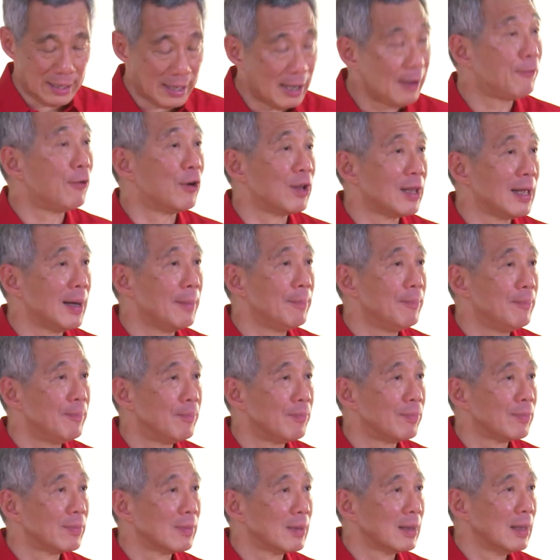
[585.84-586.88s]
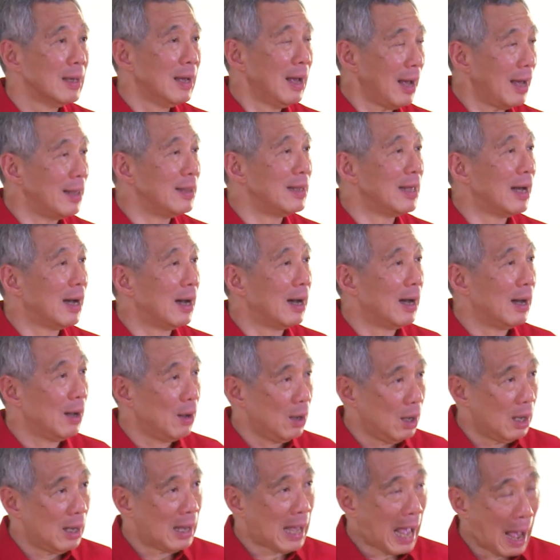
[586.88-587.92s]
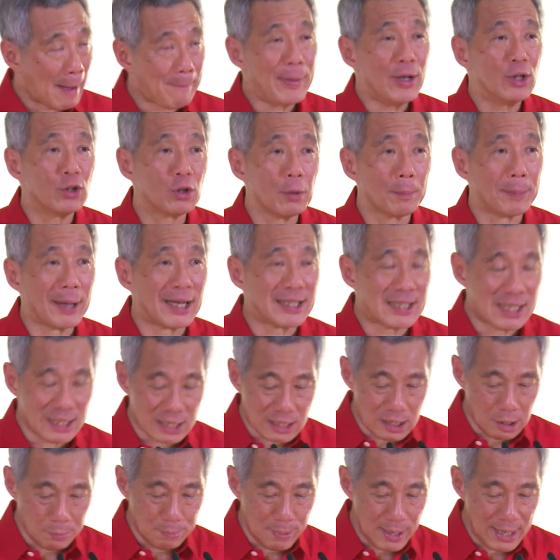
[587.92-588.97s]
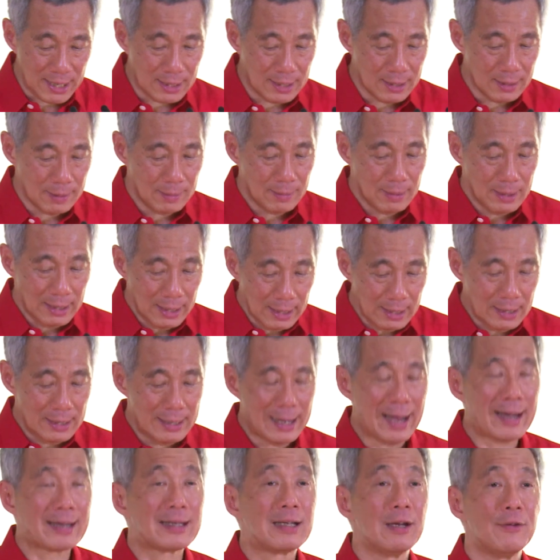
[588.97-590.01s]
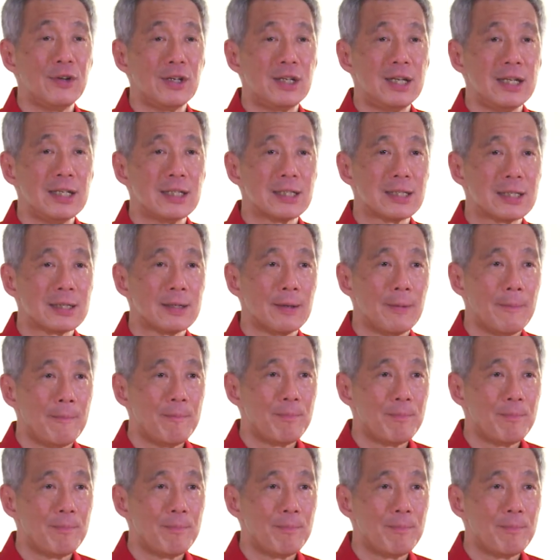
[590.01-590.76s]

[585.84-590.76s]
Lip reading: for them, and they are happy to participate in the activities